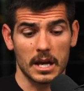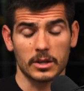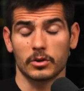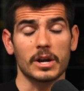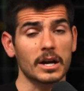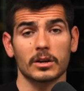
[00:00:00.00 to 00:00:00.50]

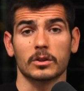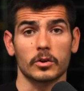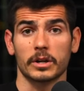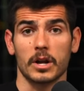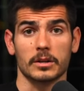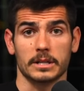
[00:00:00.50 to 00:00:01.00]
you're not going to
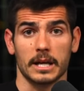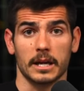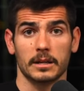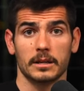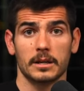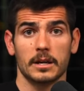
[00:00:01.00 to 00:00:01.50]
learn it all
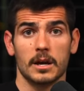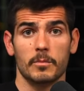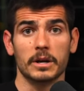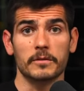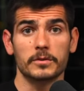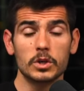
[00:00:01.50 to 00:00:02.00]
today.
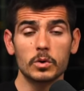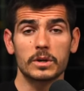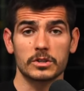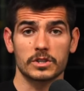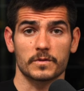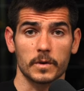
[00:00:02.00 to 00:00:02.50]
But if you
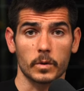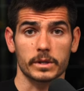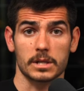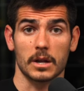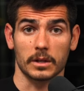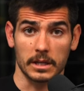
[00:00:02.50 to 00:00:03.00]
can just
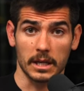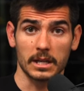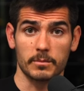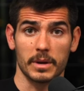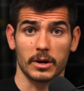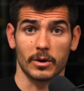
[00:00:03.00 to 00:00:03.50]
focus on
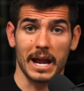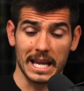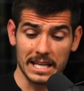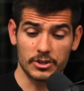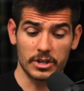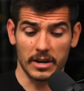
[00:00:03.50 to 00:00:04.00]
getting better
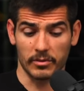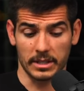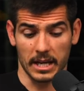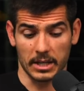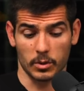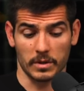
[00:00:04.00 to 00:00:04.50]
each and every
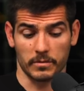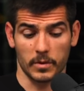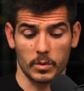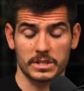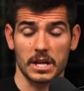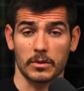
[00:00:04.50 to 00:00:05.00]
day and you can
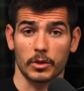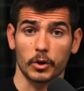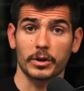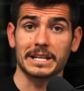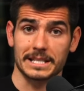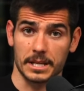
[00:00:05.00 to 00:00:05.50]
focus on
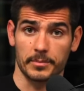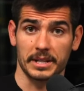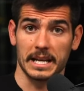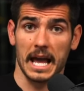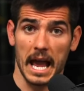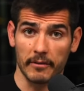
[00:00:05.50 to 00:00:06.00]
learning
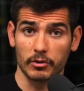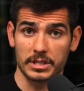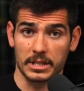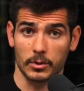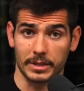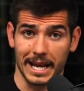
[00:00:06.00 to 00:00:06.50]
something every
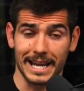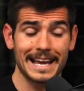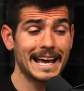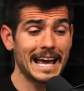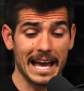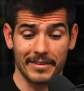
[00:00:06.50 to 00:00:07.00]
single day,
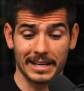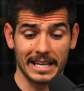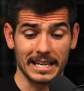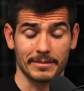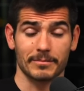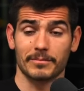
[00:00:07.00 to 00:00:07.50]
and then
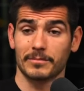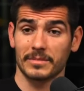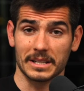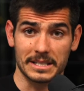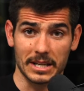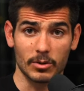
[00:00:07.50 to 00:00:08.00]
again,
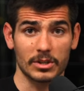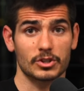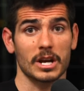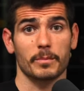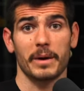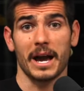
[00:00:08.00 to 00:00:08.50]
continue to
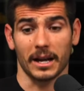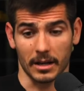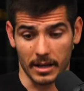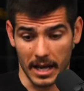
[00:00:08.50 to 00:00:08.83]
check back.